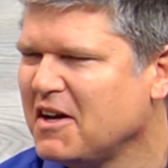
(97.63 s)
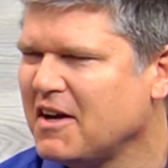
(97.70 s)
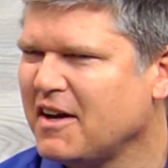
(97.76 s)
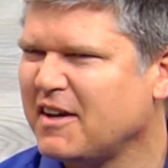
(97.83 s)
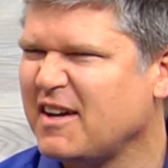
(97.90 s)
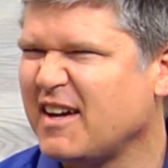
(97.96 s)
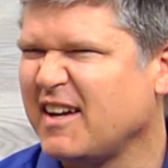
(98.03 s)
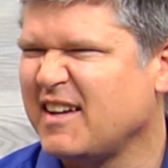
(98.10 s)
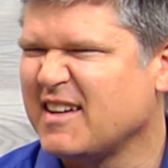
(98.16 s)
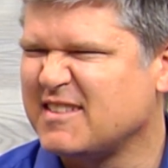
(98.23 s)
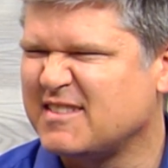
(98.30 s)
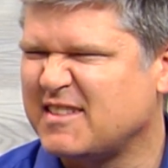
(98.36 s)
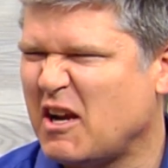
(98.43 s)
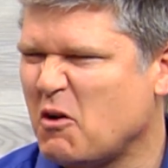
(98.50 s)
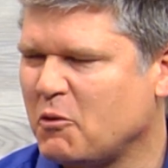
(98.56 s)
I kind of got
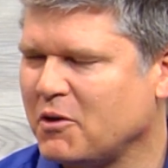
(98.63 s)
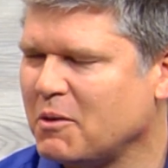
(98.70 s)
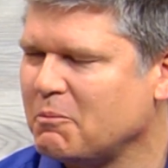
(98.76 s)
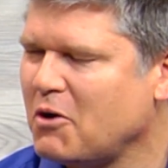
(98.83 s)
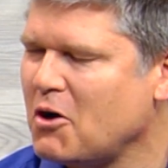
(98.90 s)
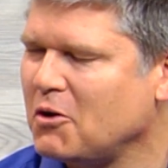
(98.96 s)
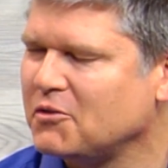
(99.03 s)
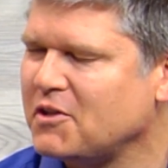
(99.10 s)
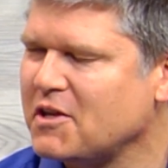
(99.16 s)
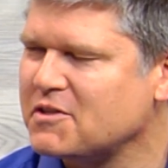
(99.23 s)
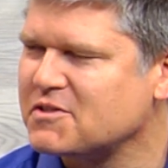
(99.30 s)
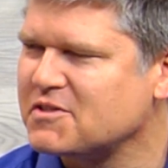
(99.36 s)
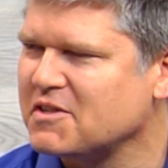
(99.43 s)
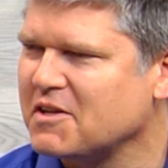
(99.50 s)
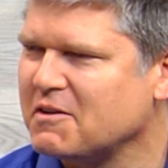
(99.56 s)
soured on
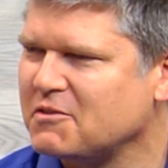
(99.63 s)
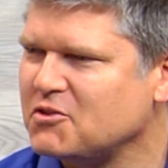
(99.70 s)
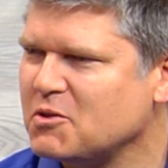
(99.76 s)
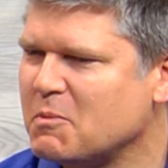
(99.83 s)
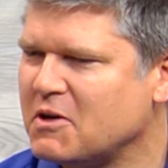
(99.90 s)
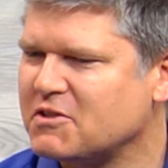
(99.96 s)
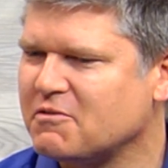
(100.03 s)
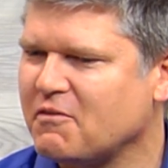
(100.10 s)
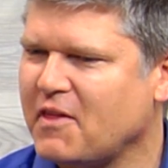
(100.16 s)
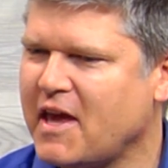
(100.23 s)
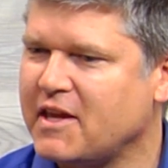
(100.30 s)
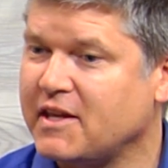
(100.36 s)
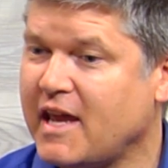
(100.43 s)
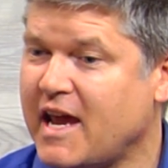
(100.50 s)
politics too much for that.